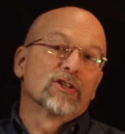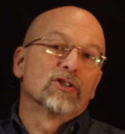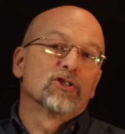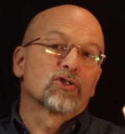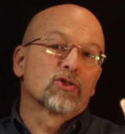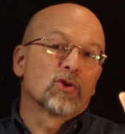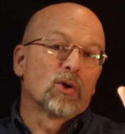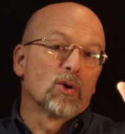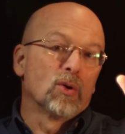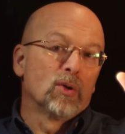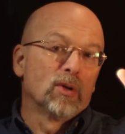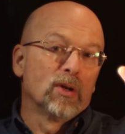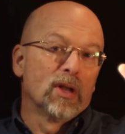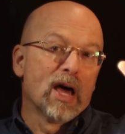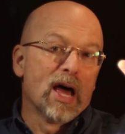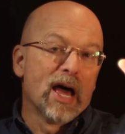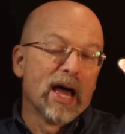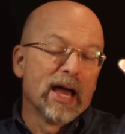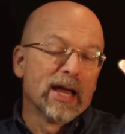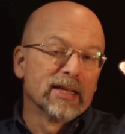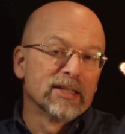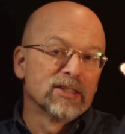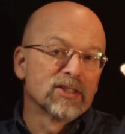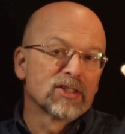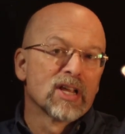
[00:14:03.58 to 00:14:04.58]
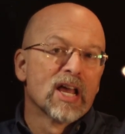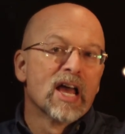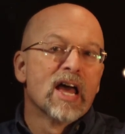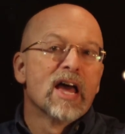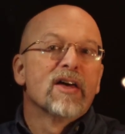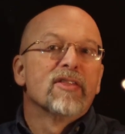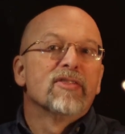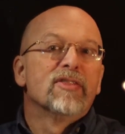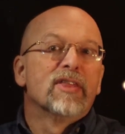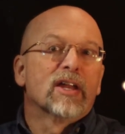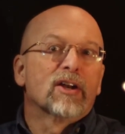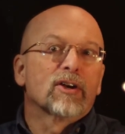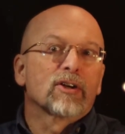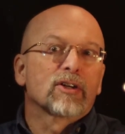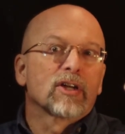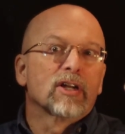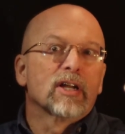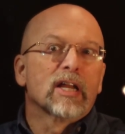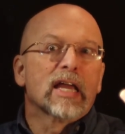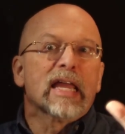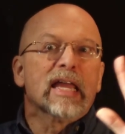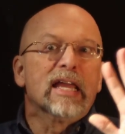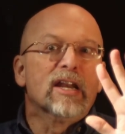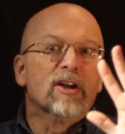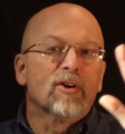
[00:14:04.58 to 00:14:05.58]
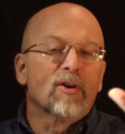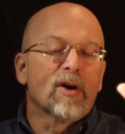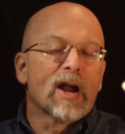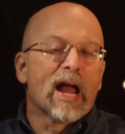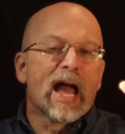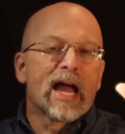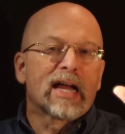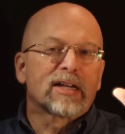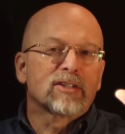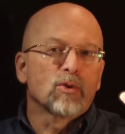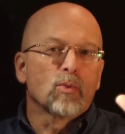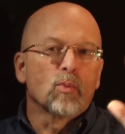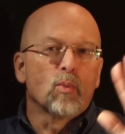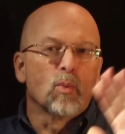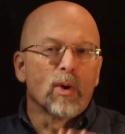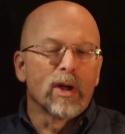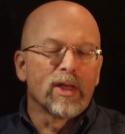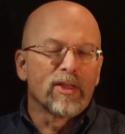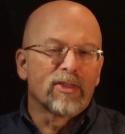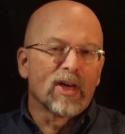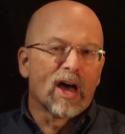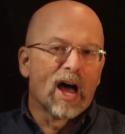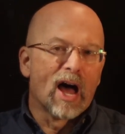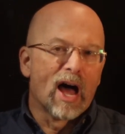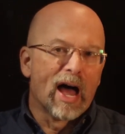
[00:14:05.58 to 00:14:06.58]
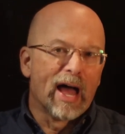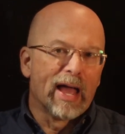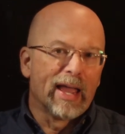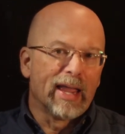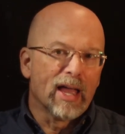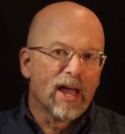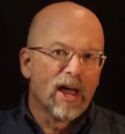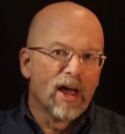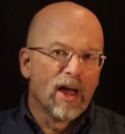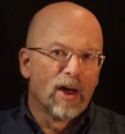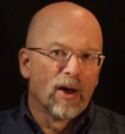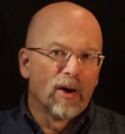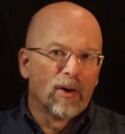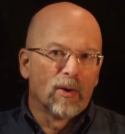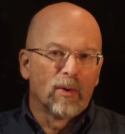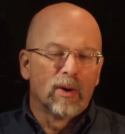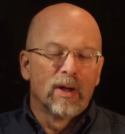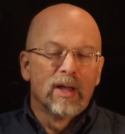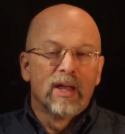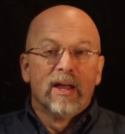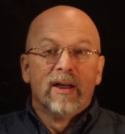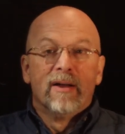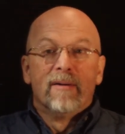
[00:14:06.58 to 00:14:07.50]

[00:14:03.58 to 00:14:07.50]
control lines that are going to interact with I.O.